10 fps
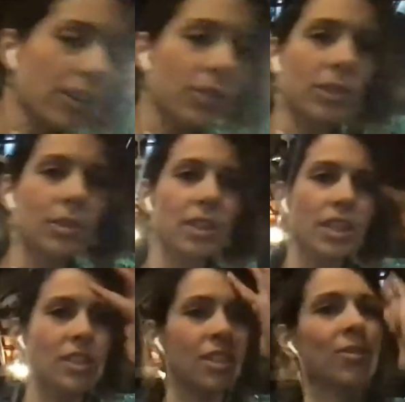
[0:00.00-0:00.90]
or you can
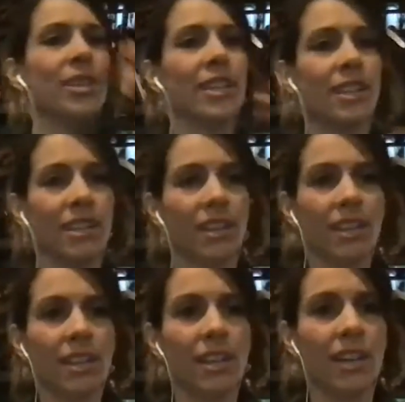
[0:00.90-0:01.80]
just do it
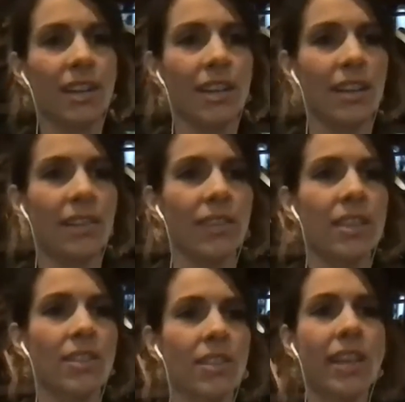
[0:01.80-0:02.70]
as
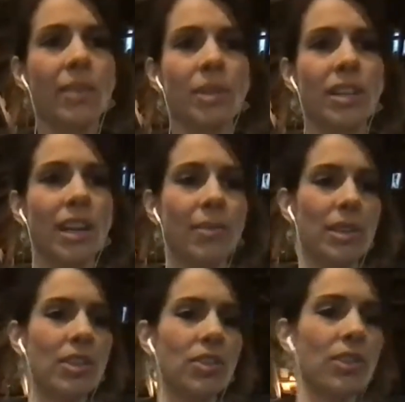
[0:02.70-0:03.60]
you like. I'm
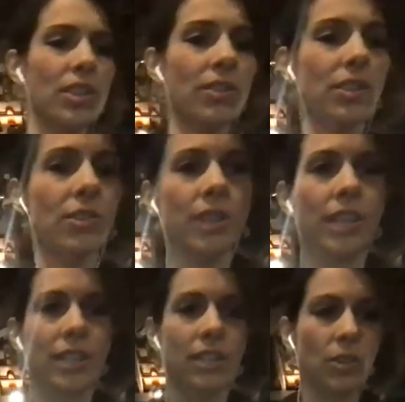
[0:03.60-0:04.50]
gonna join you in doing
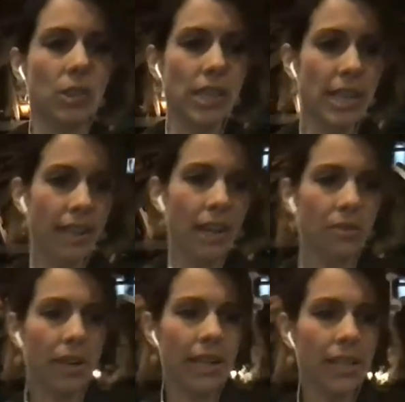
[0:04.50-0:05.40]
it. So sitting down,
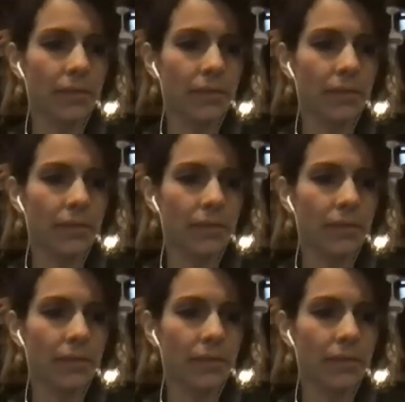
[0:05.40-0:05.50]
right?